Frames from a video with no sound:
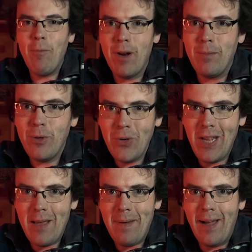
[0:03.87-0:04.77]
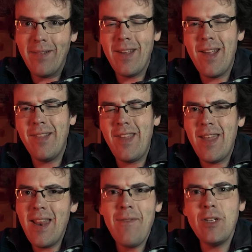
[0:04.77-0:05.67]
And what I'm talking about is the
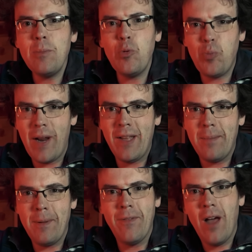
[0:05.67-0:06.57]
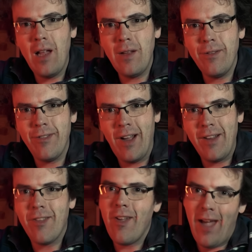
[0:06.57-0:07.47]
inevitable breakup of Carlos
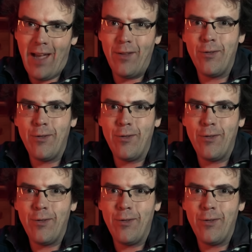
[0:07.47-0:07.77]
Sainz and the